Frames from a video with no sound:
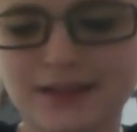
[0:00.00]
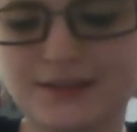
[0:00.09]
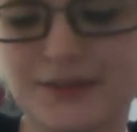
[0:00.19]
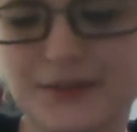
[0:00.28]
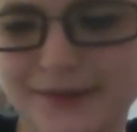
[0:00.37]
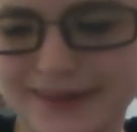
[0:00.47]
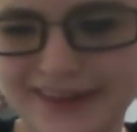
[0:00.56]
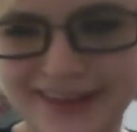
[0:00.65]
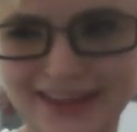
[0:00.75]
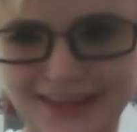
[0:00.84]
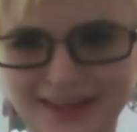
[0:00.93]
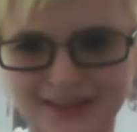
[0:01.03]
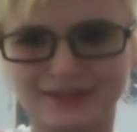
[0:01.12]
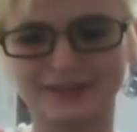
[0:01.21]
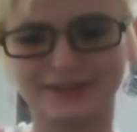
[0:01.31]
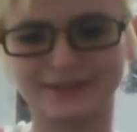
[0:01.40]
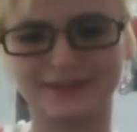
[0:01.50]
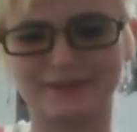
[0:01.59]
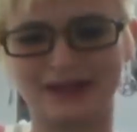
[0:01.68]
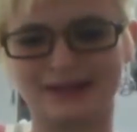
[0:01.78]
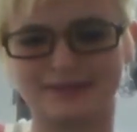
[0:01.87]
So the trick for
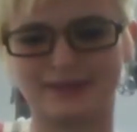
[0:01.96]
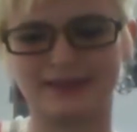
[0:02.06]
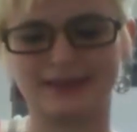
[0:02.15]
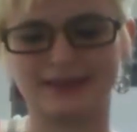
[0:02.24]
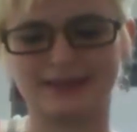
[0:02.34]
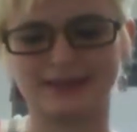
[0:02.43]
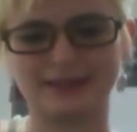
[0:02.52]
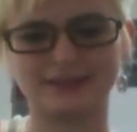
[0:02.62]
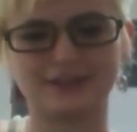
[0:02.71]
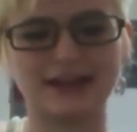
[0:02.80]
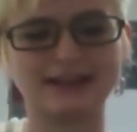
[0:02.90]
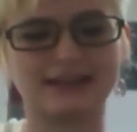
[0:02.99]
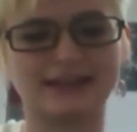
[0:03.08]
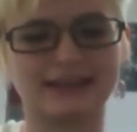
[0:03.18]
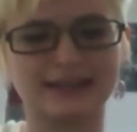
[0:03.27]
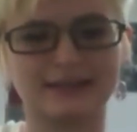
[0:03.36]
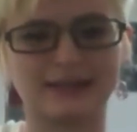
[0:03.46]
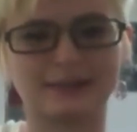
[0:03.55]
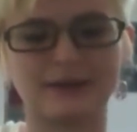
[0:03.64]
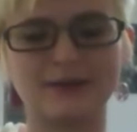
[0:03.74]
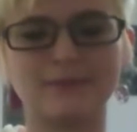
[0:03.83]
me has been like trying to get
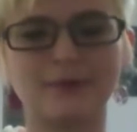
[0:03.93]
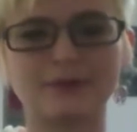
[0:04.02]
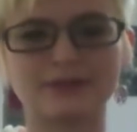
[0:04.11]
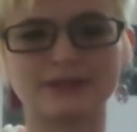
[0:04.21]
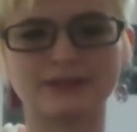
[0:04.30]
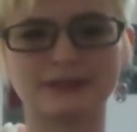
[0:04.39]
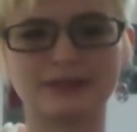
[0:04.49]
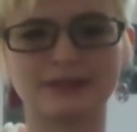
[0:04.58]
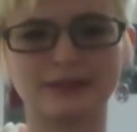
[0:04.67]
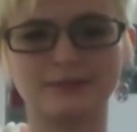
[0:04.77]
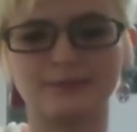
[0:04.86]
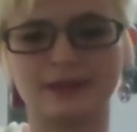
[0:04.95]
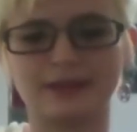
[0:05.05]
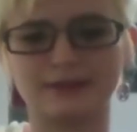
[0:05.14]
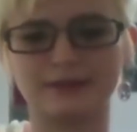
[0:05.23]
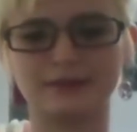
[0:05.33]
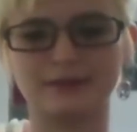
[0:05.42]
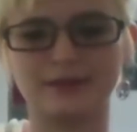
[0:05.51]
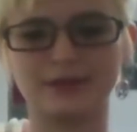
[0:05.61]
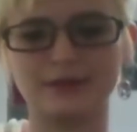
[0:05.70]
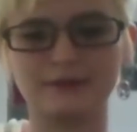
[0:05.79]
like my emotion, like a
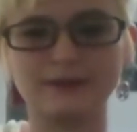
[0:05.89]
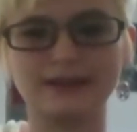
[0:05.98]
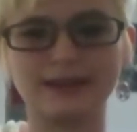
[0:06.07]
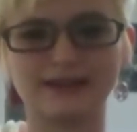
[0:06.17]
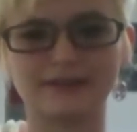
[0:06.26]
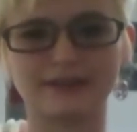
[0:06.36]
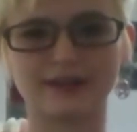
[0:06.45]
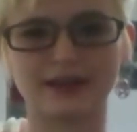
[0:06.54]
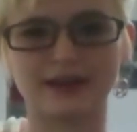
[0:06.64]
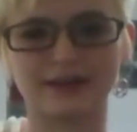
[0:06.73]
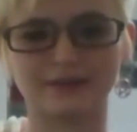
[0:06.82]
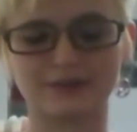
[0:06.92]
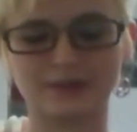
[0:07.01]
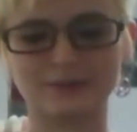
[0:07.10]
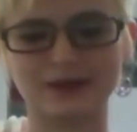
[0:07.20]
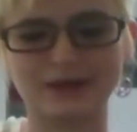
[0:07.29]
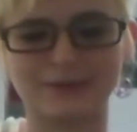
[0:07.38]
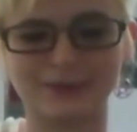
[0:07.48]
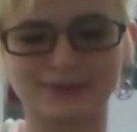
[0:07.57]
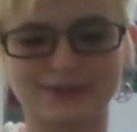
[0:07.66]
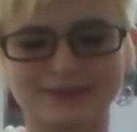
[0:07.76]
reading of the card through my
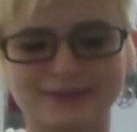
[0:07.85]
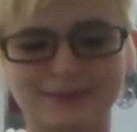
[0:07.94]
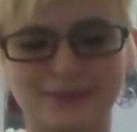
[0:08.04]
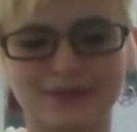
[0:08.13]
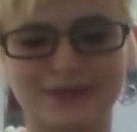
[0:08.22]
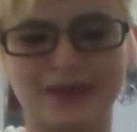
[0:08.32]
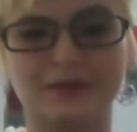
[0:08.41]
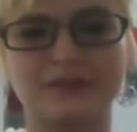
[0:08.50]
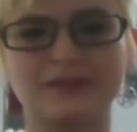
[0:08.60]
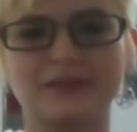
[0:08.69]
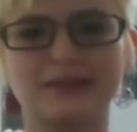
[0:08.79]
emotions, but without